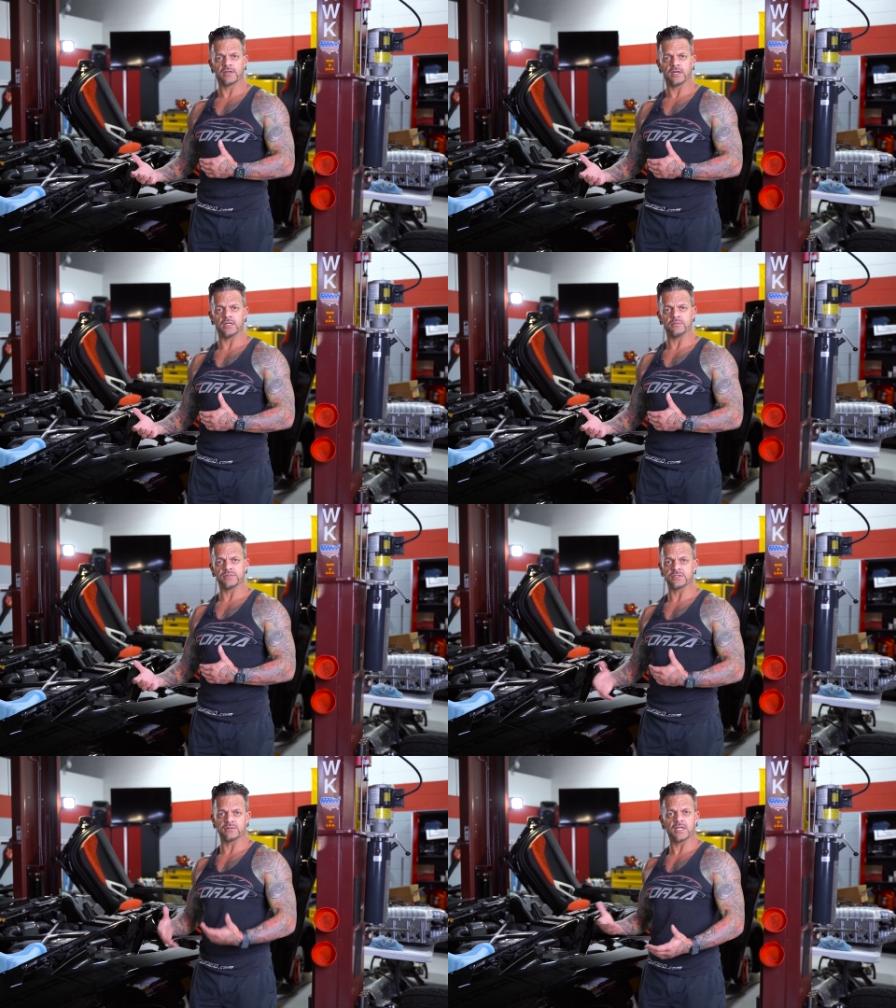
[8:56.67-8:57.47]
Um,
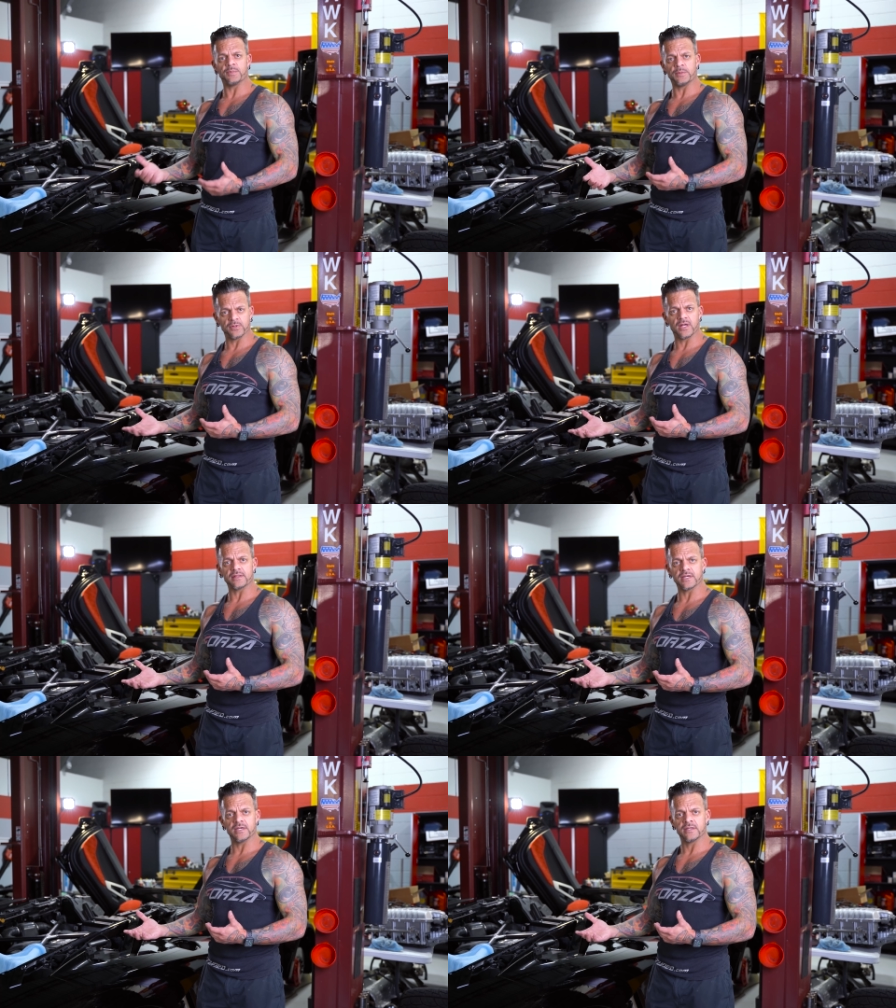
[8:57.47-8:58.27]
so a lot of people
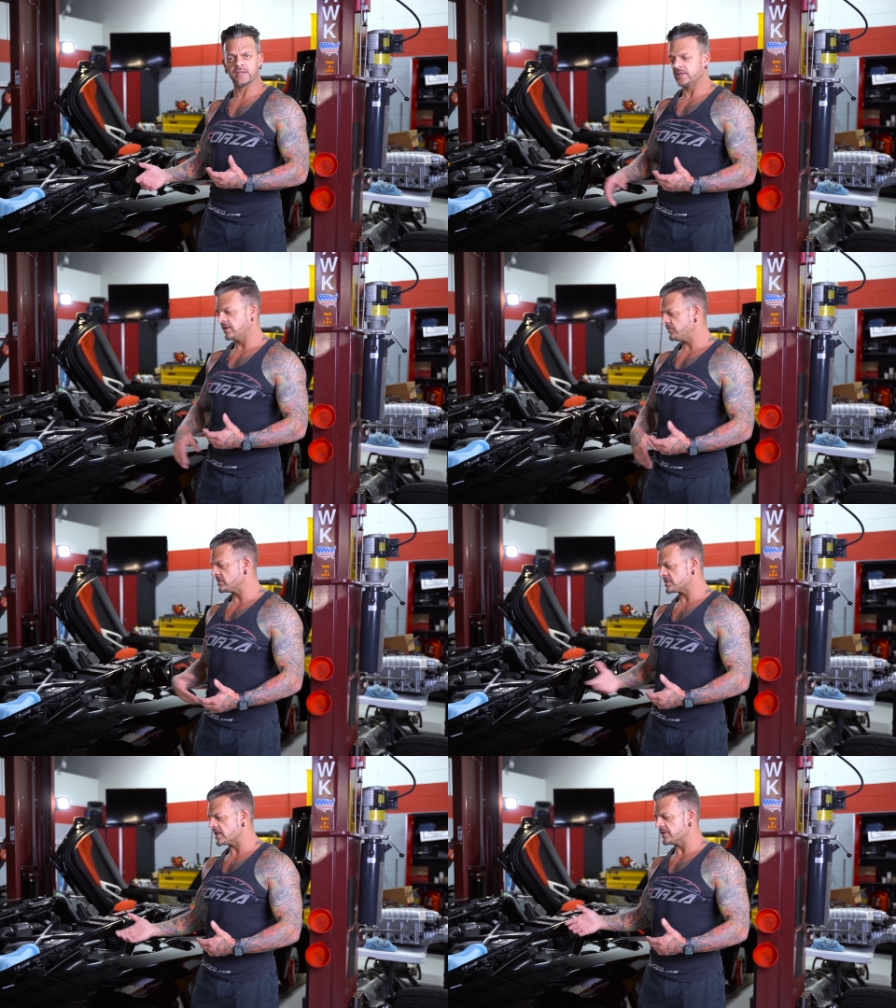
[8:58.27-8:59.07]
like that. And if you
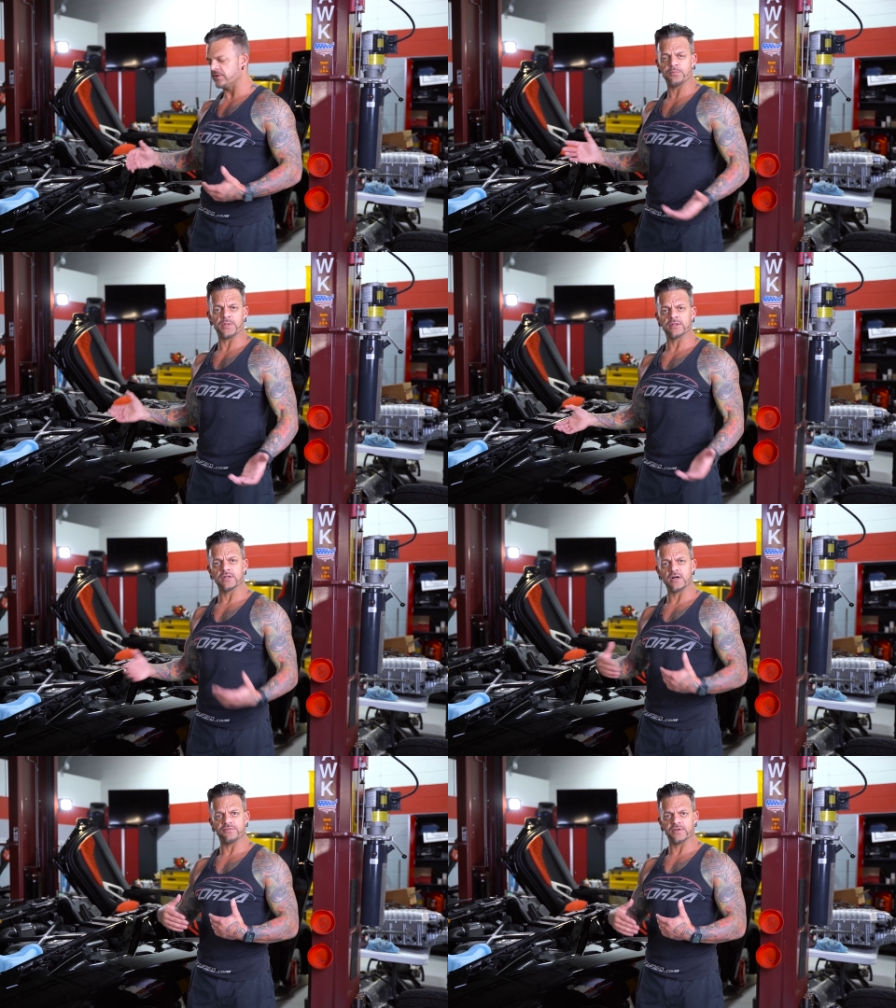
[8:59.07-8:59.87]
get tired of it, you can peel it
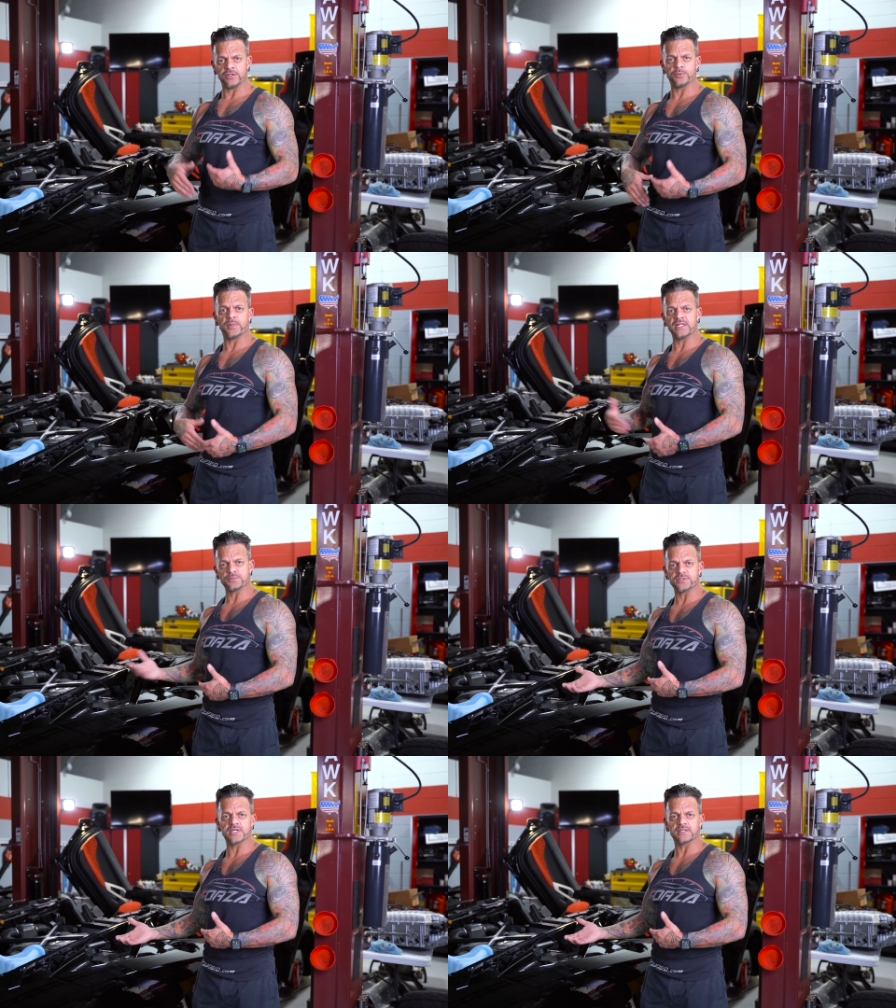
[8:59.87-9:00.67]
off and your paint's
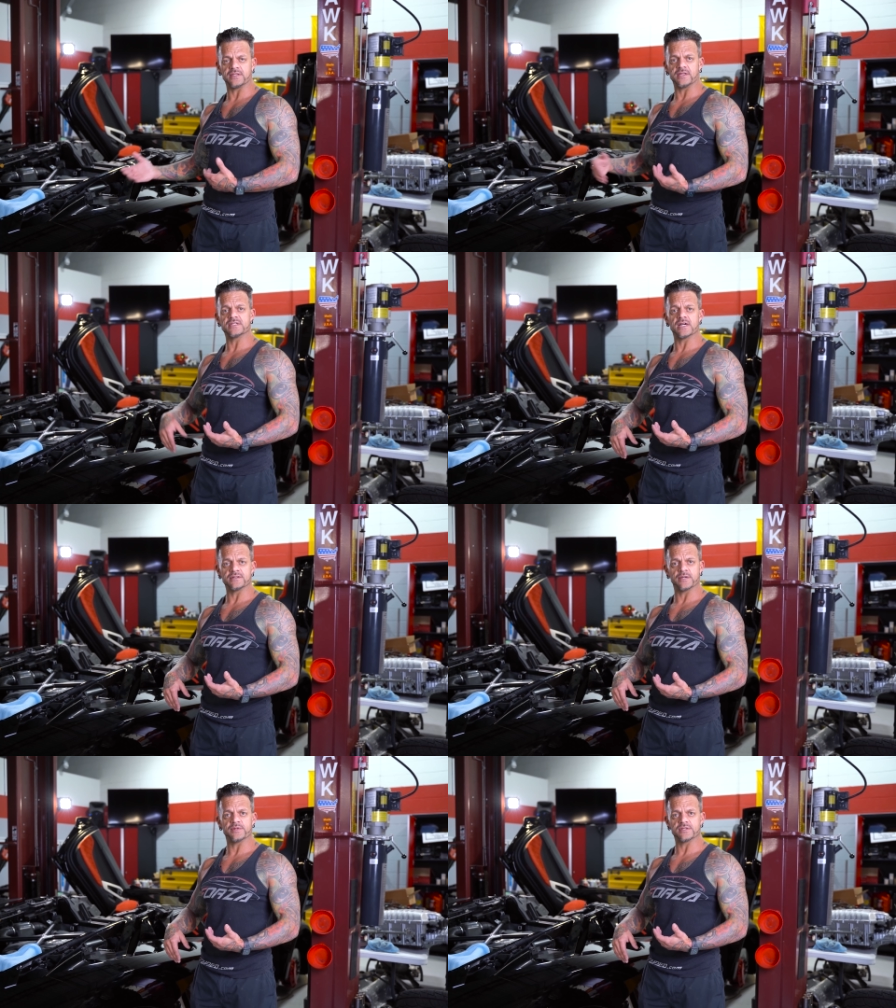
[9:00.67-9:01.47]
protected the entire
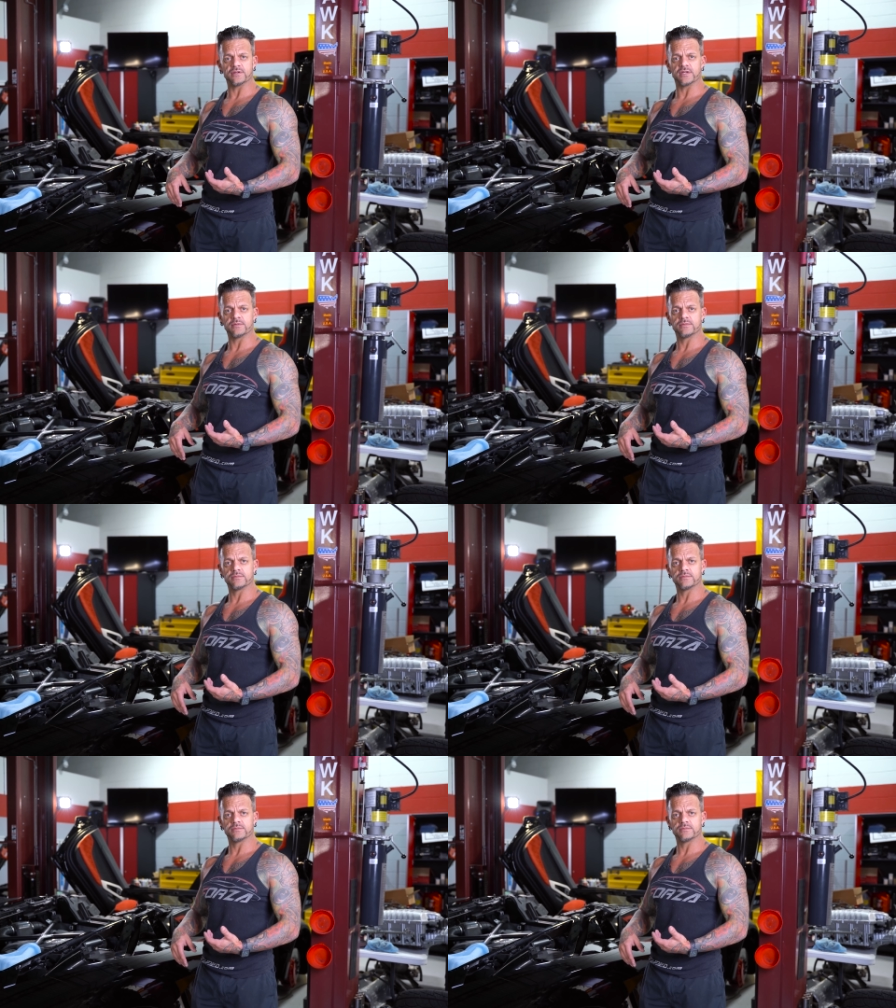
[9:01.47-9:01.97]
time it's on there.